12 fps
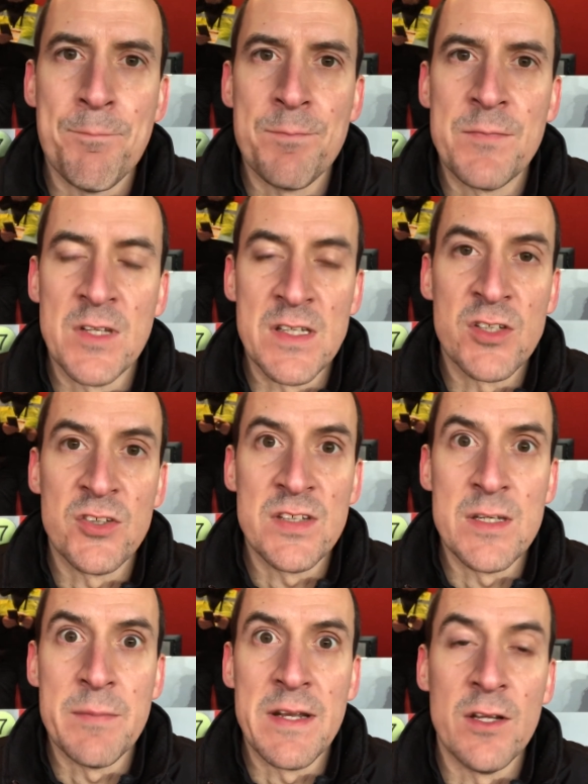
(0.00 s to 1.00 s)
So you can
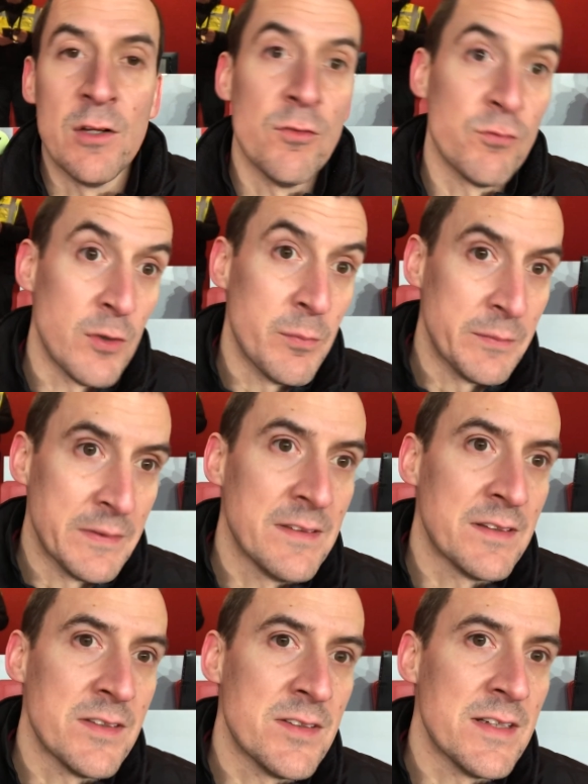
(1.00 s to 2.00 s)
see it meant a lot for him. And
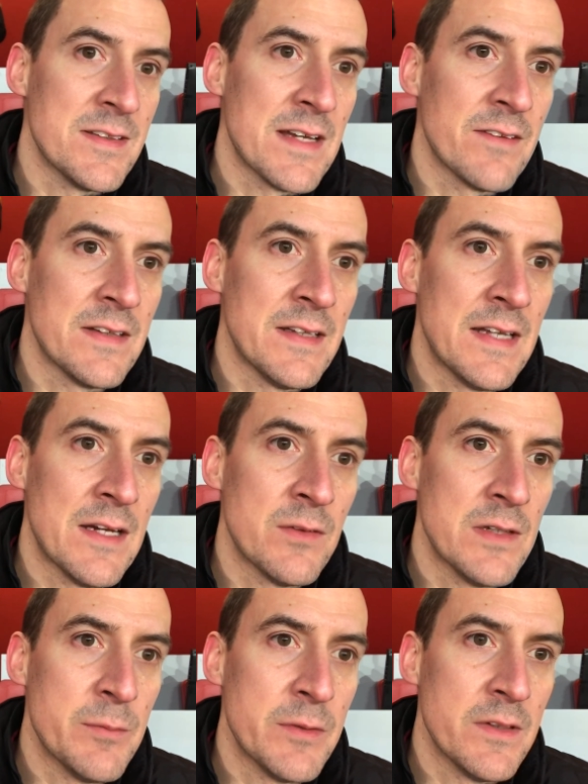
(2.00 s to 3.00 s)
like I said, he's down there now,
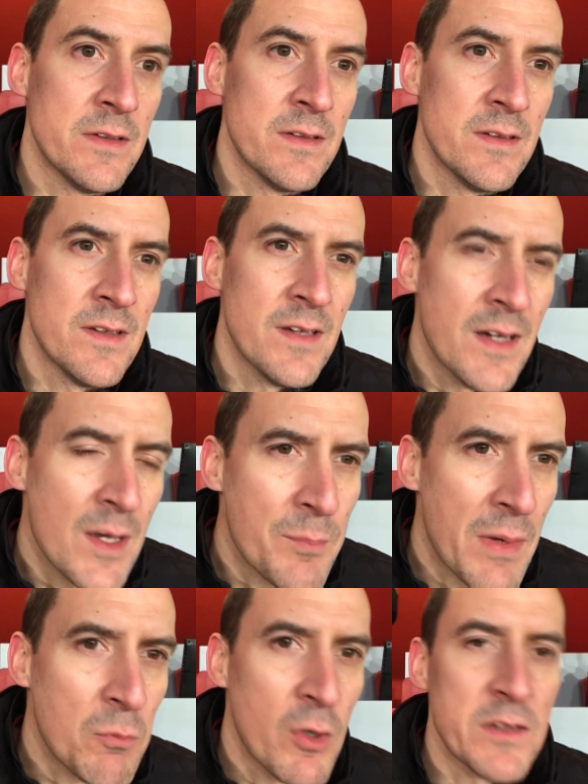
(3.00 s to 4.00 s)
him and
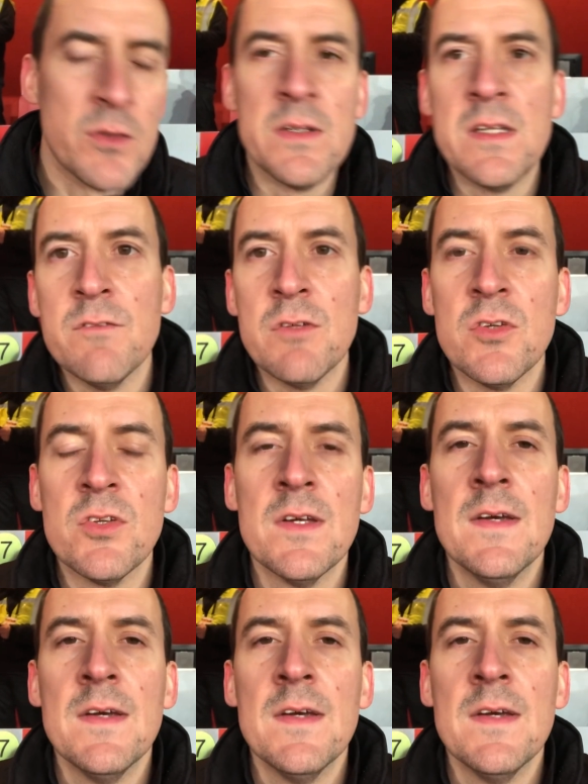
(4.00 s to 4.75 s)
Ben White doing interviews.